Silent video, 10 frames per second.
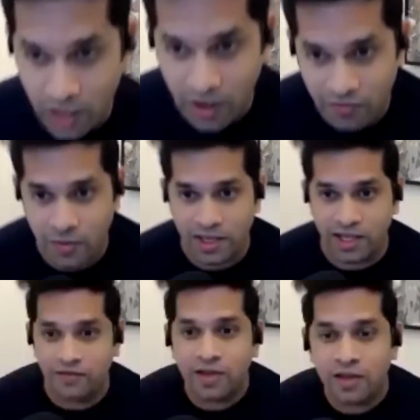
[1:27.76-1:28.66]
for my
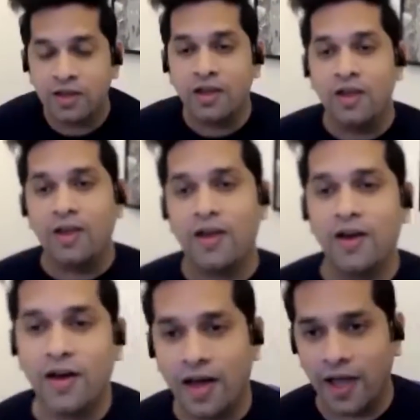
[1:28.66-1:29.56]
living.
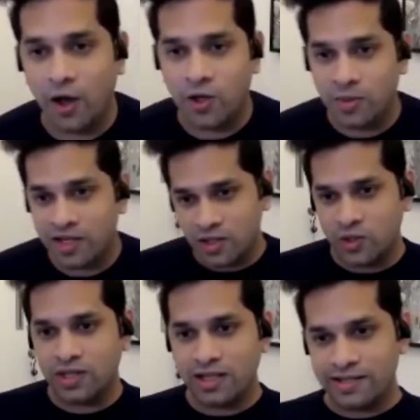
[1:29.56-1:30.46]
I automate and
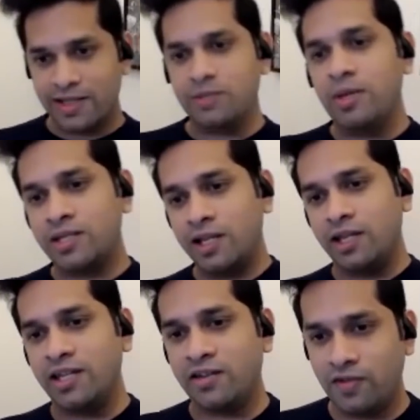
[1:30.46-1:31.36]
chill. It's basically a
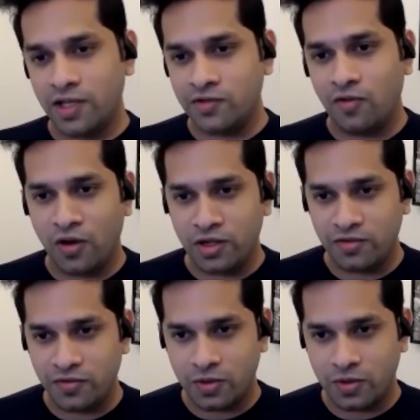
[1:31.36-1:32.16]
Netflix font if you pay